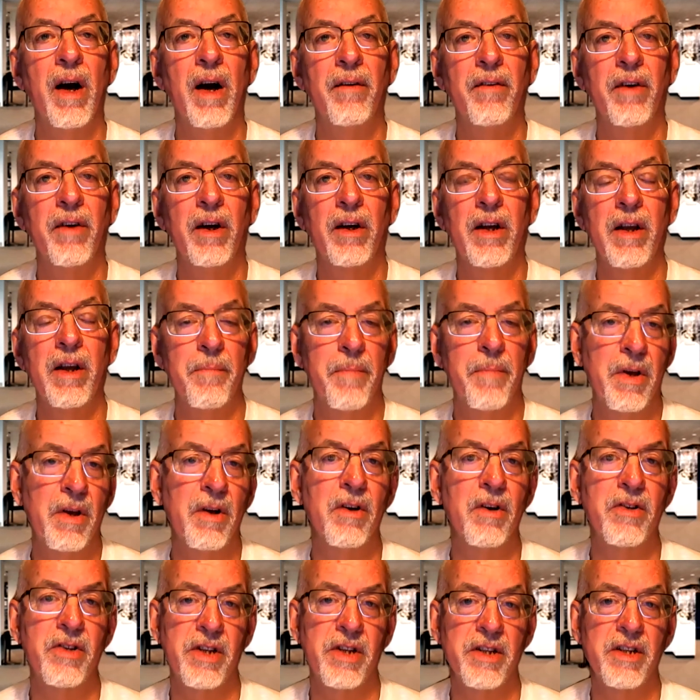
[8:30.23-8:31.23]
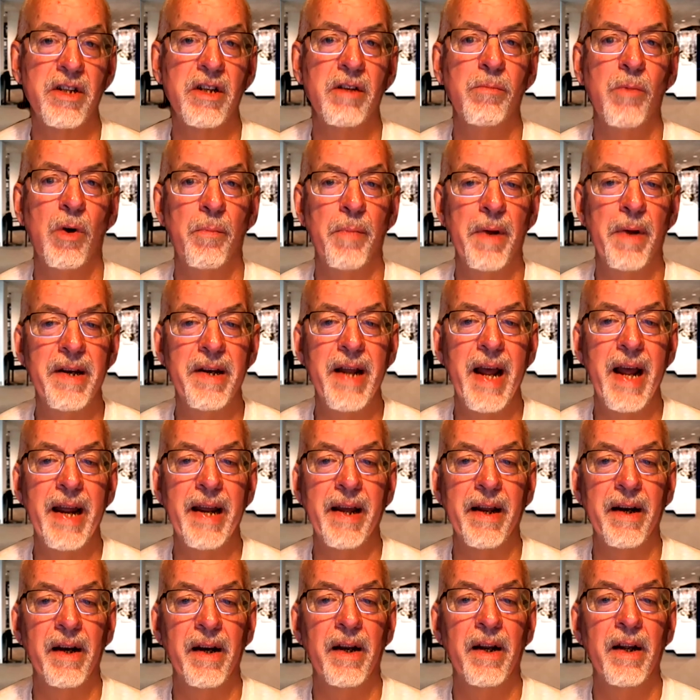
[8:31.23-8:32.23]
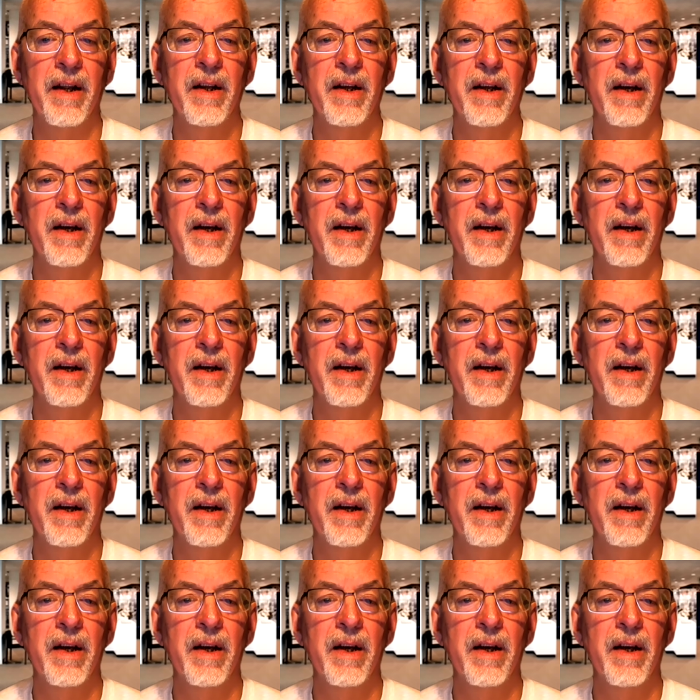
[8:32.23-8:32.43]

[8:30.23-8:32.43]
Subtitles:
of a computer system will be taken